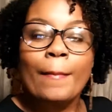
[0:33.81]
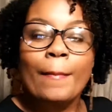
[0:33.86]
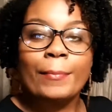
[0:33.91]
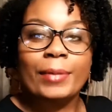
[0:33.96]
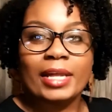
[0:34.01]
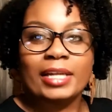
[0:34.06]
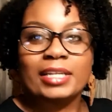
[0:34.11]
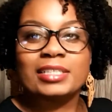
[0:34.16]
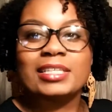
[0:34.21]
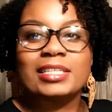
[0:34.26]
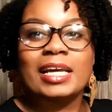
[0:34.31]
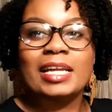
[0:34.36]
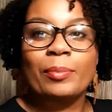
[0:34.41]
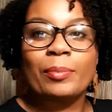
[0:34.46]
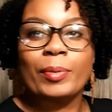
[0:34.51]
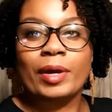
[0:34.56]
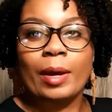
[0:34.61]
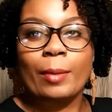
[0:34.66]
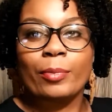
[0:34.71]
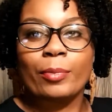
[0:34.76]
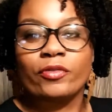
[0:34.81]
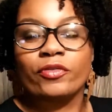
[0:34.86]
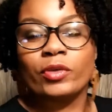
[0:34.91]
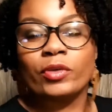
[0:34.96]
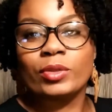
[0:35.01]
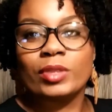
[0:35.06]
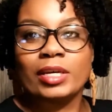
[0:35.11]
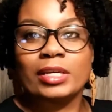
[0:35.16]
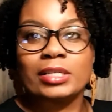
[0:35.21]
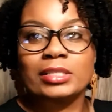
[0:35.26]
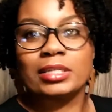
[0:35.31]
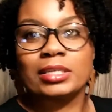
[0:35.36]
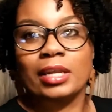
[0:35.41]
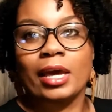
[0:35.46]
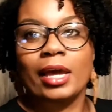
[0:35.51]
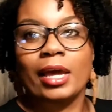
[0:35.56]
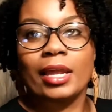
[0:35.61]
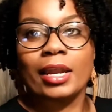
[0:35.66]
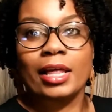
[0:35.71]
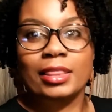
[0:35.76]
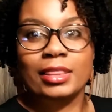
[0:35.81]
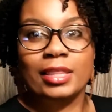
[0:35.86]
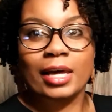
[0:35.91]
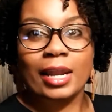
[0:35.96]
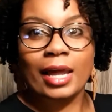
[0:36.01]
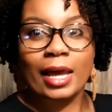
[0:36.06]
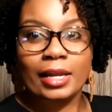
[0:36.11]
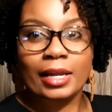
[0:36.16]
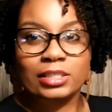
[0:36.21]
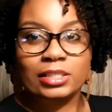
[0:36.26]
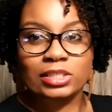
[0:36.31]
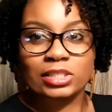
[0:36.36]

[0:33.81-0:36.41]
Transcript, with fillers: But I just had to pick up a few things today and I thought I'd